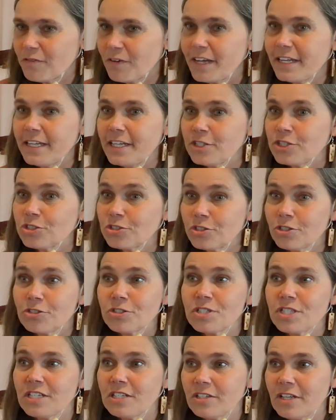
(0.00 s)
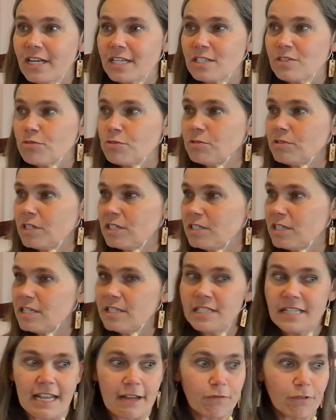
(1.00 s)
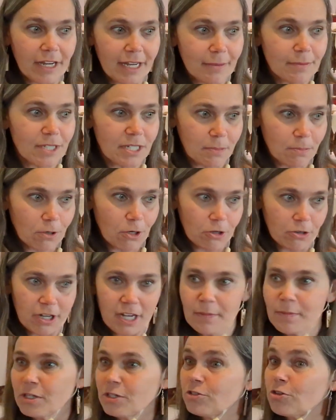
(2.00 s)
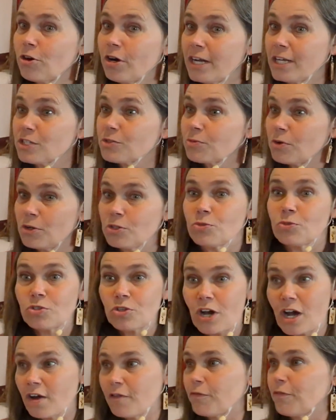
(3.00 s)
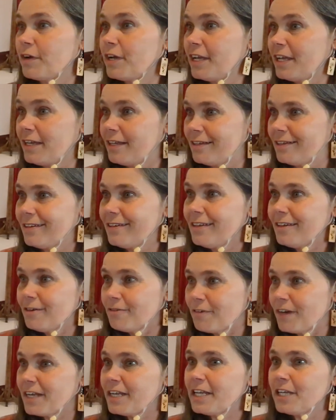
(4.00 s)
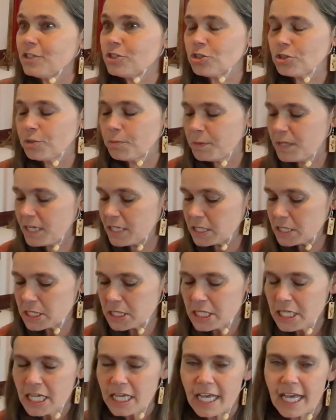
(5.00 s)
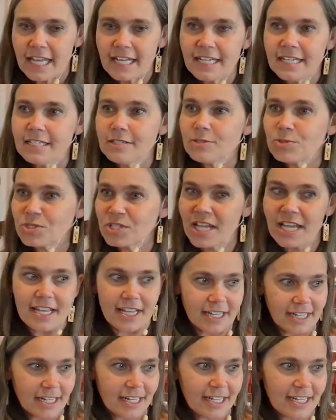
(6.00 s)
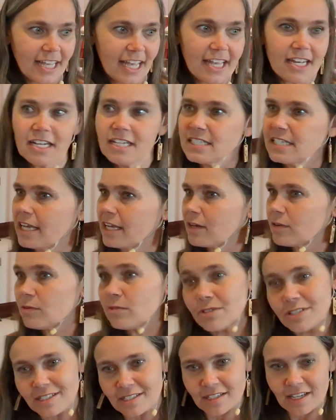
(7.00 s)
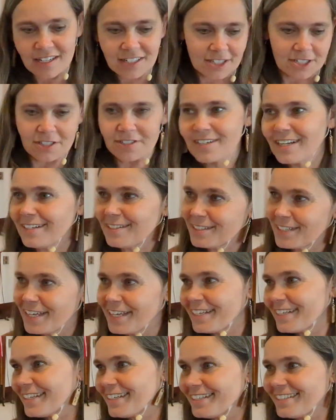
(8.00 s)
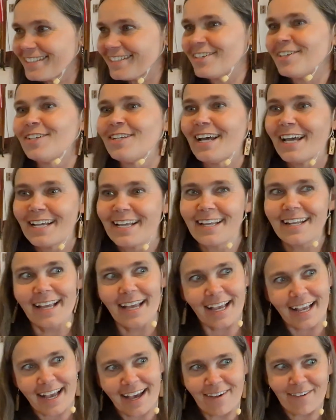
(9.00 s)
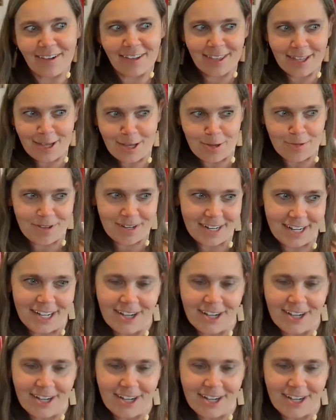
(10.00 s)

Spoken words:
financial literacy class through the Dave Ramsey program, and Crossroads was offering financial peace. And he's taken it again. I was like, oh, he's kind of cute. I'll take it so that I can hang out with him, And